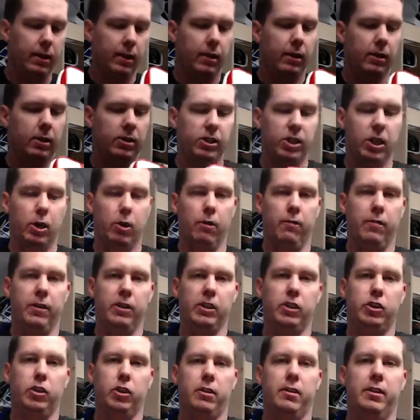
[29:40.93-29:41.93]
So
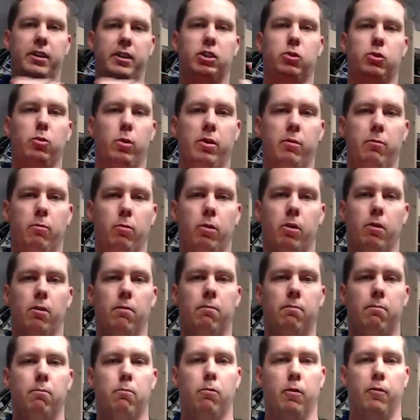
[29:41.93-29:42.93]
eventually this one will,
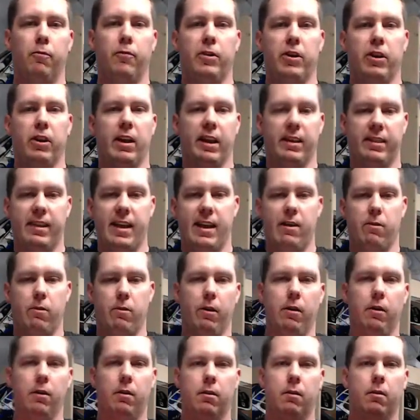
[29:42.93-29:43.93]
will feel like that
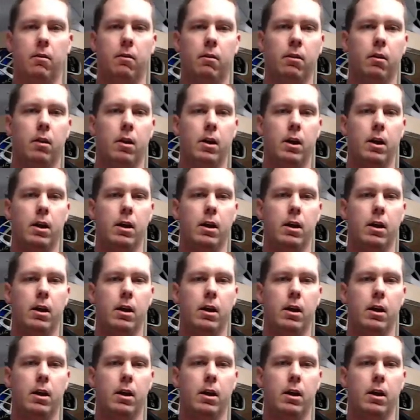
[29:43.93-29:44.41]
one.